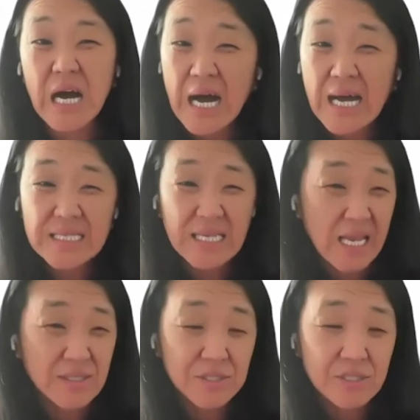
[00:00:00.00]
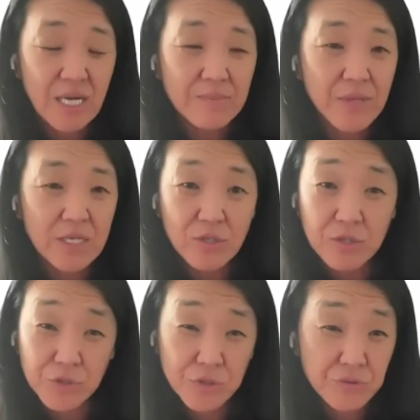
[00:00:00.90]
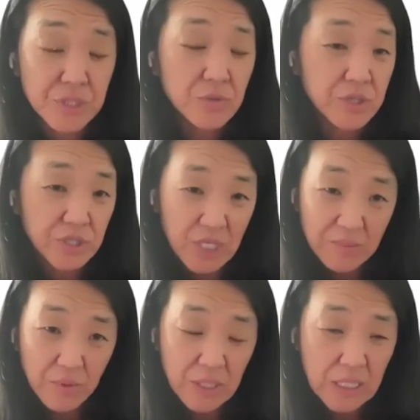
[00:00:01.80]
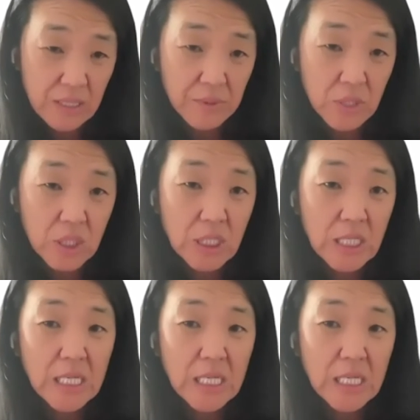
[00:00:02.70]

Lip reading: hot cancer type that you can treat with a checkpoint inhibitor.